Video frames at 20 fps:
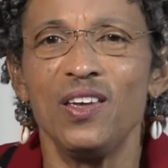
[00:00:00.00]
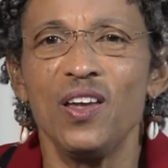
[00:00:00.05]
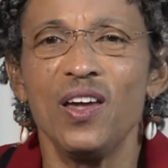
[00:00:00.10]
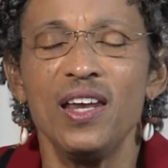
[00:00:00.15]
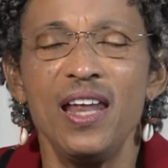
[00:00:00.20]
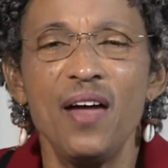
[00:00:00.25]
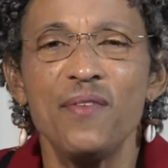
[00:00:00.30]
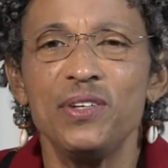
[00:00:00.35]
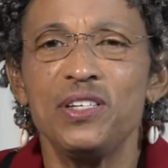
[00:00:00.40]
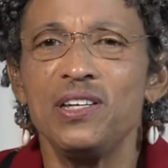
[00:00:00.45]

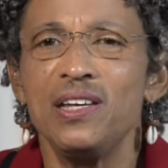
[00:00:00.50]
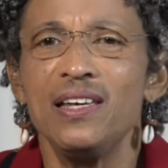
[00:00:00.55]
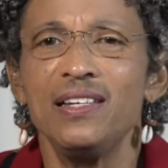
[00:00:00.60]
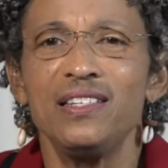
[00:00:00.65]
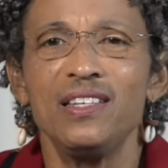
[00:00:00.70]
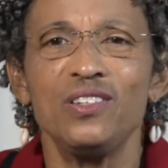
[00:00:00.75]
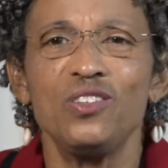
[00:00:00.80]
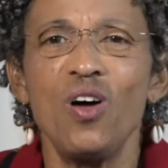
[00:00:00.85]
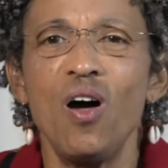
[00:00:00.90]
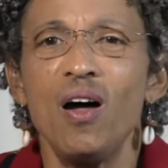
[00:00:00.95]
You're going to have a
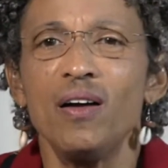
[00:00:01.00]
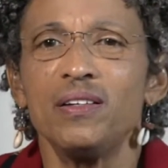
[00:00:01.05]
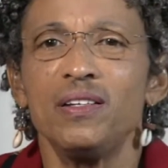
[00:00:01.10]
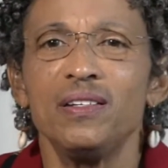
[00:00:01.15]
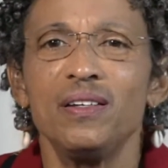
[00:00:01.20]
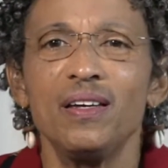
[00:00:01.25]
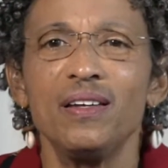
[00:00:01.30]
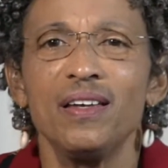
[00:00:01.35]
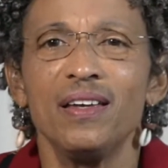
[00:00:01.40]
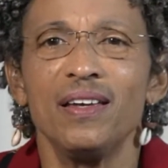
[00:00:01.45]
chance to talk
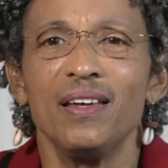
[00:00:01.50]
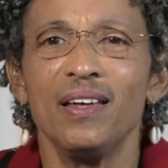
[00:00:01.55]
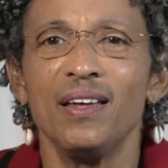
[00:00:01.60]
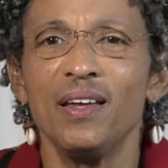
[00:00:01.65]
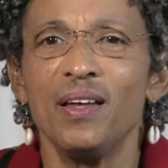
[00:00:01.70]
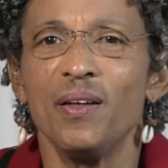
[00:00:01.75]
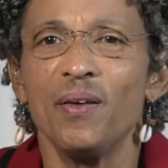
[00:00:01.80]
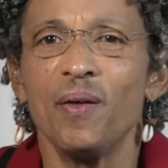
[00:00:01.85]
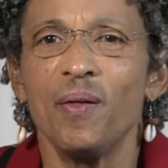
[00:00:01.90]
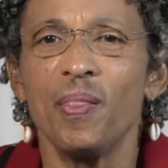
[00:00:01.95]
to
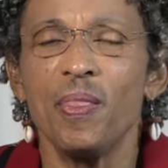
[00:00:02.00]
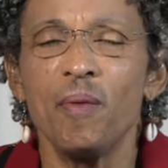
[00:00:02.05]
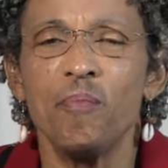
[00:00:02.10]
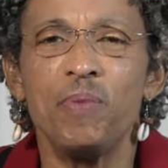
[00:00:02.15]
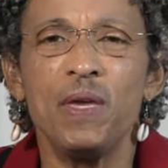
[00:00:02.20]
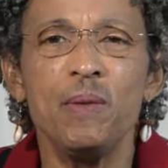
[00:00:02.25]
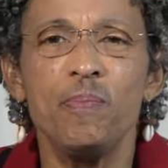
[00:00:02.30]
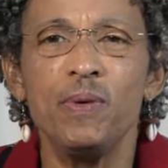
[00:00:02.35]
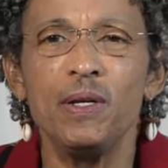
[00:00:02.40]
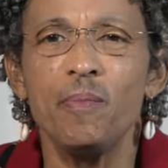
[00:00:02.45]

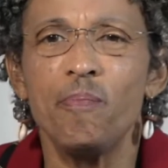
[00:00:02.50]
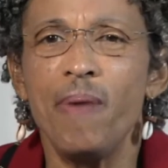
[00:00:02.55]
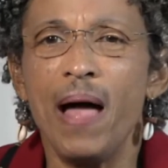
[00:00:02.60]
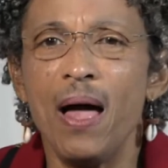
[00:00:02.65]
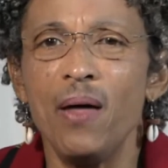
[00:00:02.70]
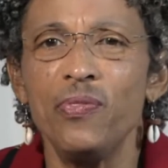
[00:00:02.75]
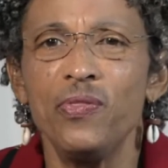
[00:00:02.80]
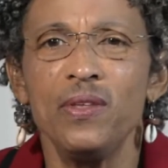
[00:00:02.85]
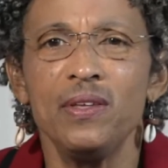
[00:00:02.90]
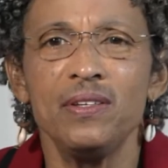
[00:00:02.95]
people
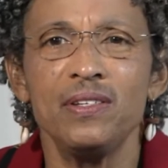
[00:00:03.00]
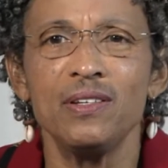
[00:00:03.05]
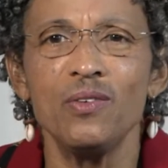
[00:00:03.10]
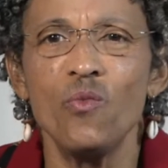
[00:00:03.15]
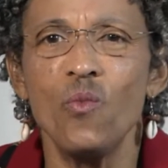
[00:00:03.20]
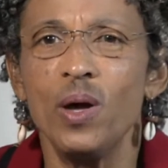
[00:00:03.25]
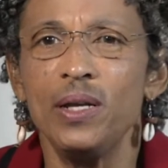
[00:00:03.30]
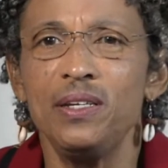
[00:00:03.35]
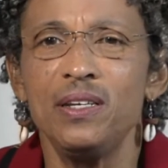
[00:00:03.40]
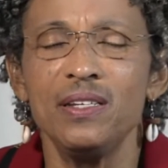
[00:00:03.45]
about this
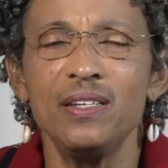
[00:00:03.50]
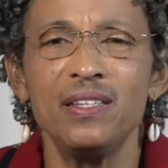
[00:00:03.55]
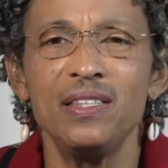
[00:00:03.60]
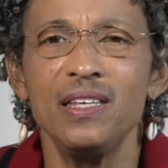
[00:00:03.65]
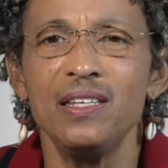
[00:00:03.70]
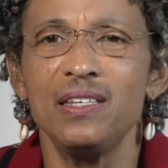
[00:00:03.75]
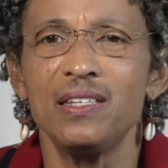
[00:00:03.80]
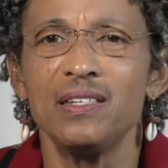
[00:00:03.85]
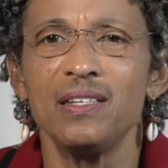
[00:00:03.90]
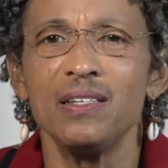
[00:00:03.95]
and what does
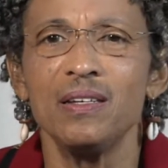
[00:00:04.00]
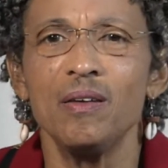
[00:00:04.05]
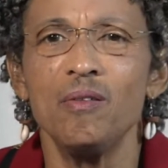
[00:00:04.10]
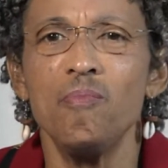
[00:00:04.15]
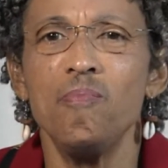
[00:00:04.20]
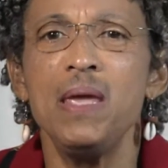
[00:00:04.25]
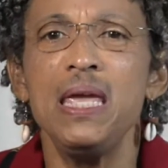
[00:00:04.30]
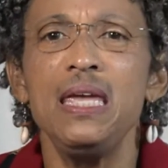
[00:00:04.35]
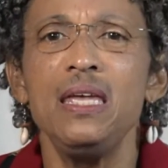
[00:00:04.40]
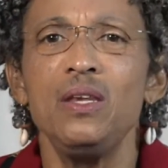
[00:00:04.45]
this
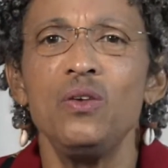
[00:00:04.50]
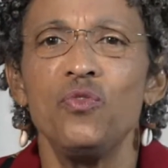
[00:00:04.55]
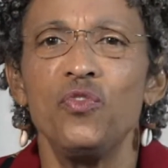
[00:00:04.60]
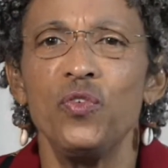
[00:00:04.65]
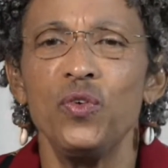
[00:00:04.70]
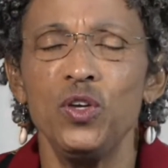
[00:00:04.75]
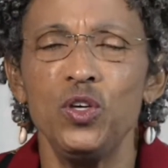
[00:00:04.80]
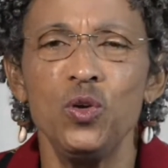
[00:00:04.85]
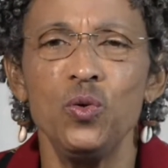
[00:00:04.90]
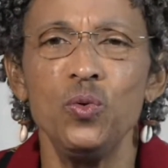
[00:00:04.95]
mean
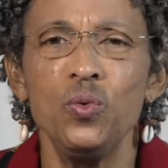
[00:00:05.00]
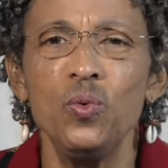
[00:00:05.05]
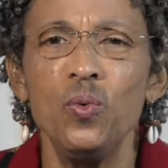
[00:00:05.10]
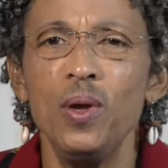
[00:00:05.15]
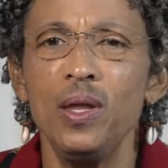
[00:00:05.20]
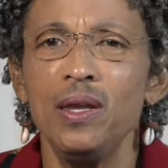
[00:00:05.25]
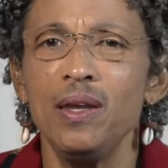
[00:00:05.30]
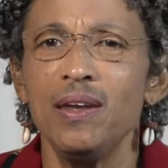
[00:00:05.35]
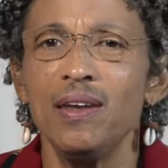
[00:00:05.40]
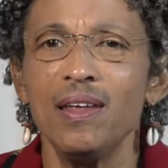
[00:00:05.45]
for you
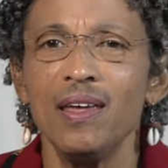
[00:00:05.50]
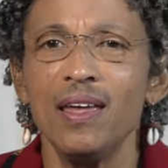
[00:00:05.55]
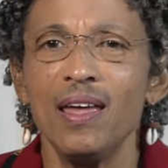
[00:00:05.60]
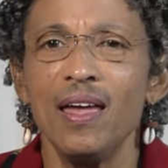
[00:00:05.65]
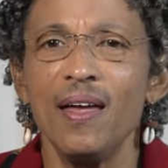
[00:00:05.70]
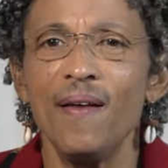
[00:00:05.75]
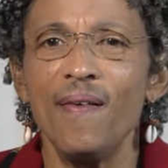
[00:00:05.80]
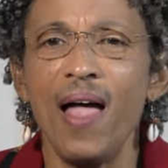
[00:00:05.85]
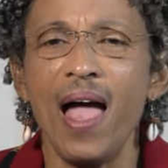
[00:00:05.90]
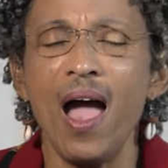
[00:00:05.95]
and
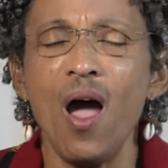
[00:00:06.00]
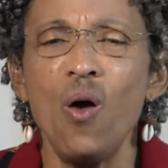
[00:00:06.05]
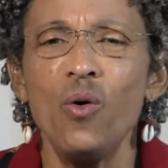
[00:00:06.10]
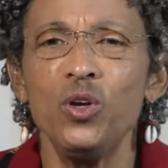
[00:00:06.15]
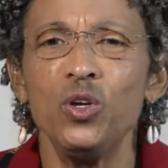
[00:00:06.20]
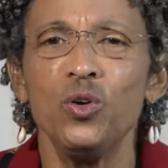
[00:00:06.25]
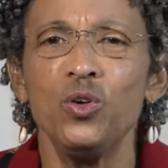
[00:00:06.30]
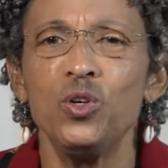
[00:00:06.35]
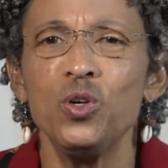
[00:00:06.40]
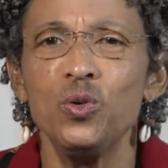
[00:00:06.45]
how
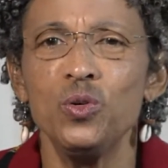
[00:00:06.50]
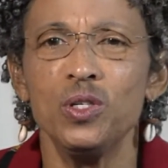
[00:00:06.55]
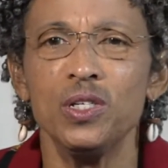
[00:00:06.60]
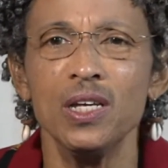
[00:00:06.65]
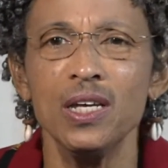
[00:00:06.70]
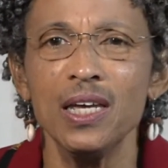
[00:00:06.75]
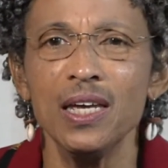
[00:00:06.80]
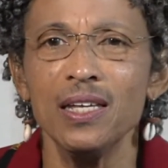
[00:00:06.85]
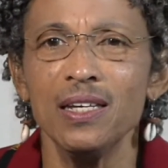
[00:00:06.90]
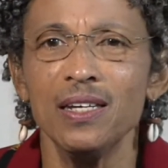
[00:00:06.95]
you're
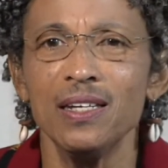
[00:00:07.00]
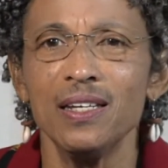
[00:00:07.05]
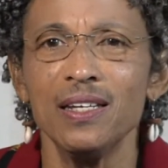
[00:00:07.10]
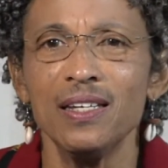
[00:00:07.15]
using it.